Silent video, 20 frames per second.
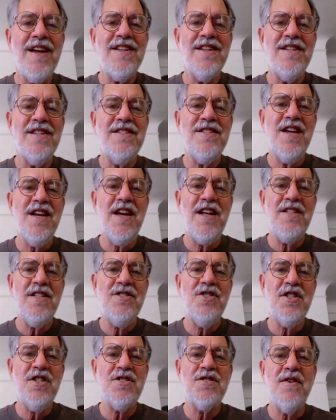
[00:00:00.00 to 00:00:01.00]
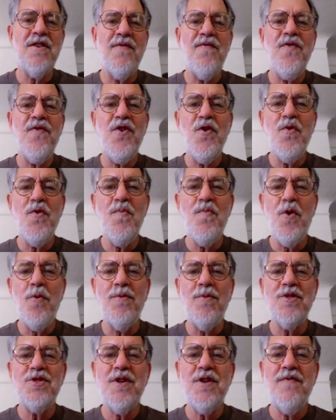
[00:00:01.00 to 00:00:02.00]
to take just a few
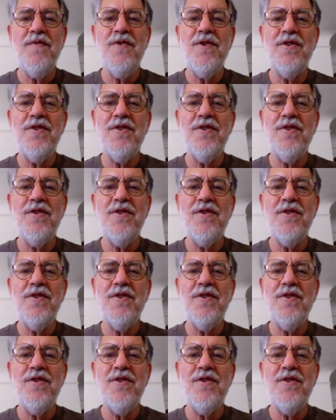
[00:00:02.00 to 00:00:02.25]
moments of your